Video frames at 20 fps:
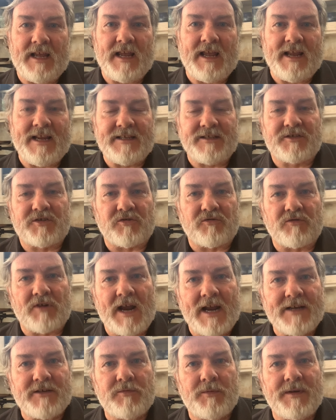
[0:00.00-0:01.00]

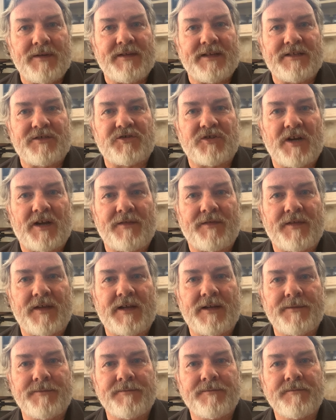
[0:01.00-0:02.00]
interact with each
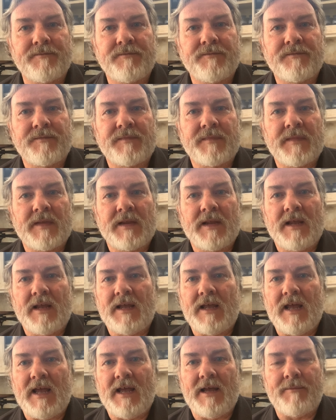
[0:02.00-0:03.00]
other.
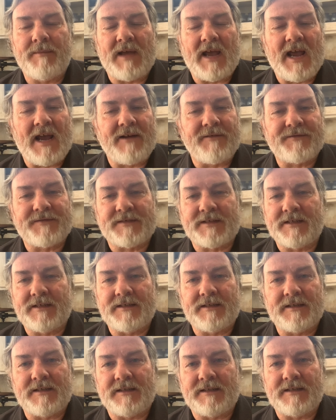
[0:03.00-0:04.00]

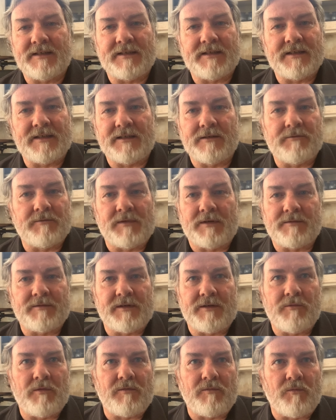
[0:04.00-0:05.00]
After
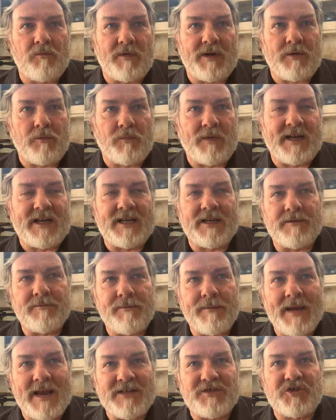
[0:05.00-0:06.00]
we can
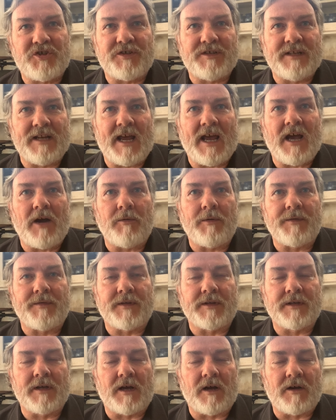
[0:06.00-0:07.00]
measure now with
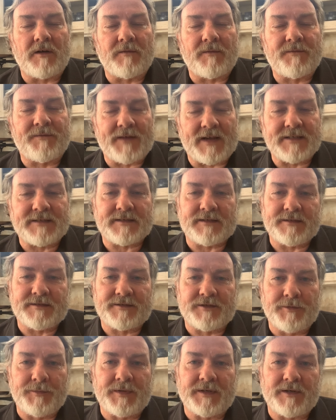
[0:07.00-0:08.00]
our
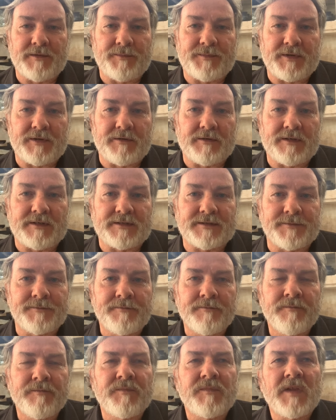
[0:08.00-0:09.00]
fastest supercomputers
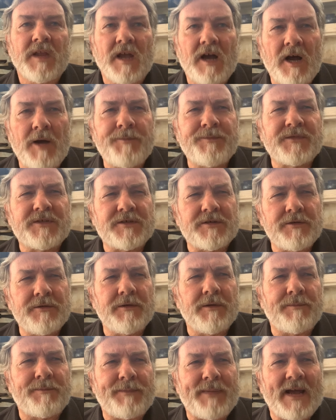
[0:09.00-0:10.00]
up to
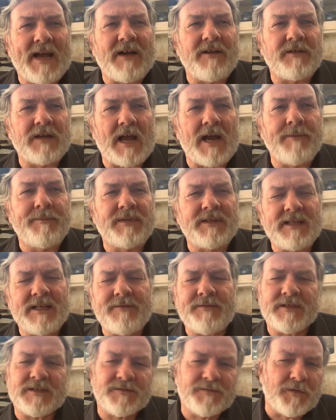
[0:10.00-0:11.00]
about, I
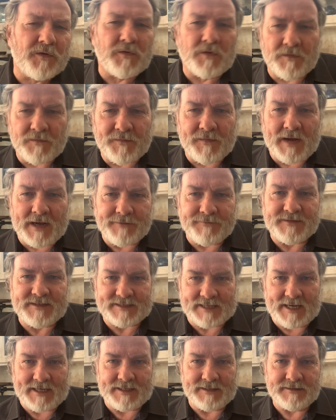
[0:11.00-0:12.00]
believe it's 4 or 5
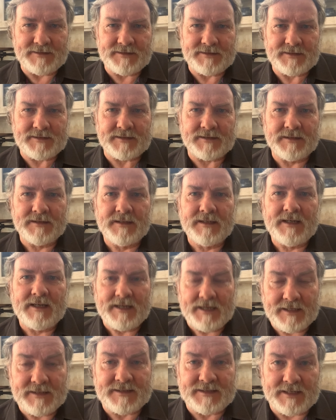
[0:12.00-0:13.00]
seconds.
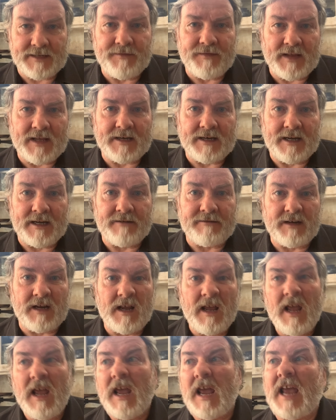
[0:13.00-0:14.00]
It's in that
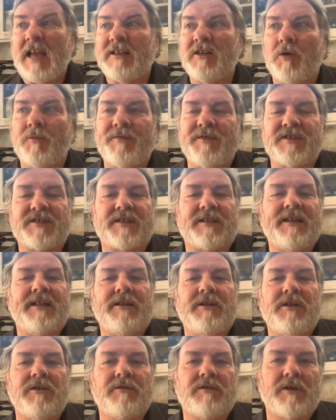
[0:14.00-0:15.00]
area, and obviously
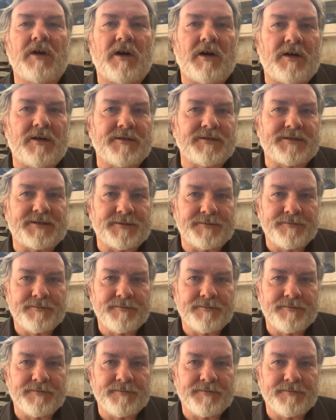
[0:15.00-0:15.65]
you can't